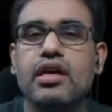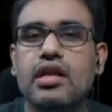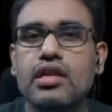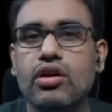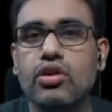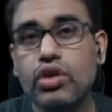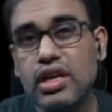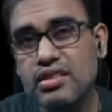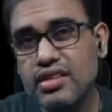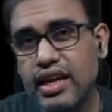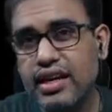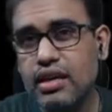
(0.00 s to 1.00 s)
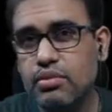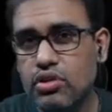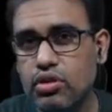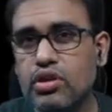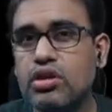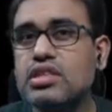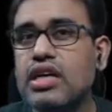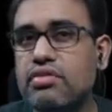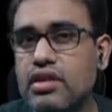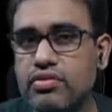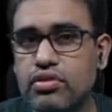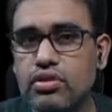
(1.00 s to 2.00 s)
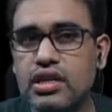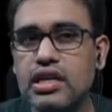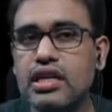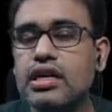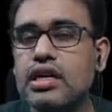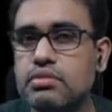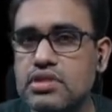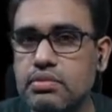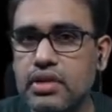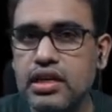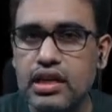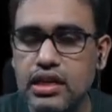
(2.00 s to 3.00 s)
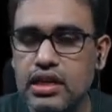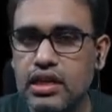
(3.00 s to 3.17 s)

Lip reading: Now going slightly below, because after foregut comes the midgut,